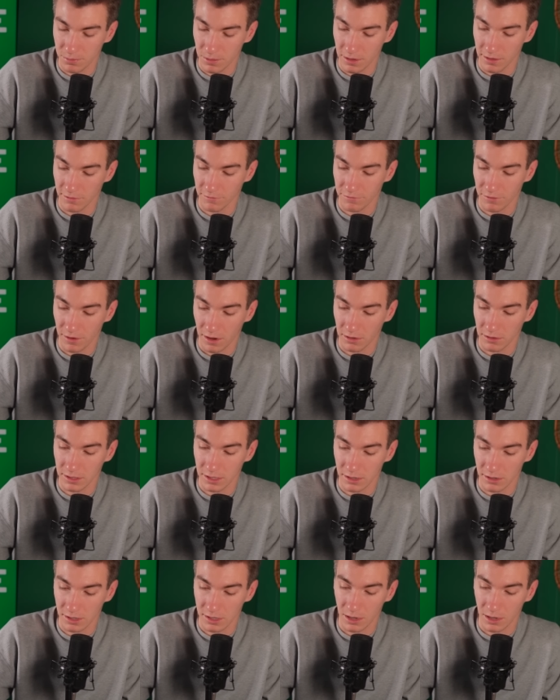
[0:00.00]
been in the final
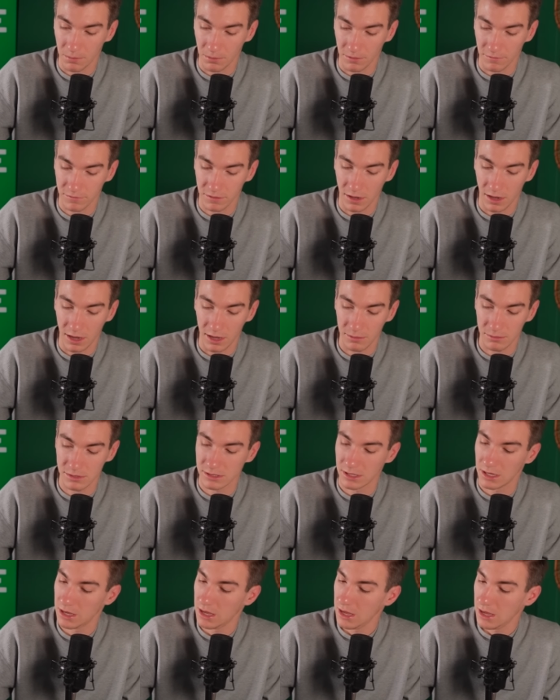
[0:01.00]
here a couple of
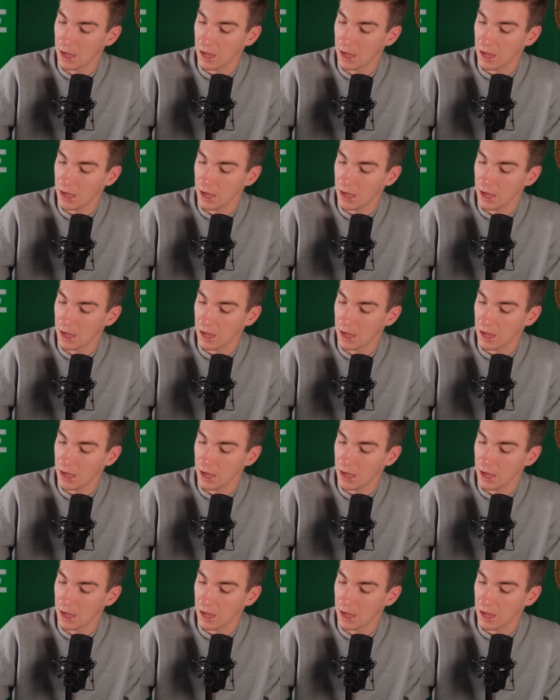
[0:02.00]
times.